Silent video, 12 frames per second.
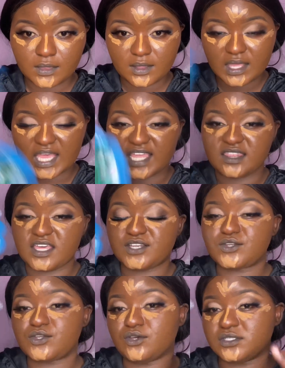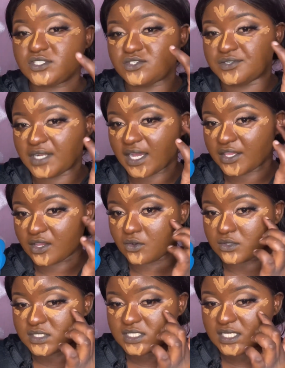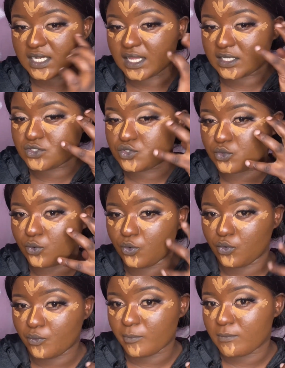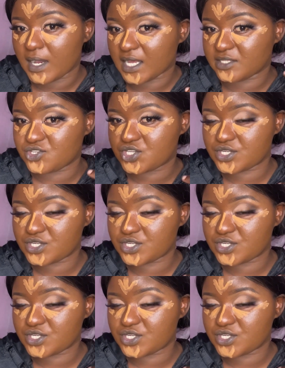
And then you don't drag your concealer too much,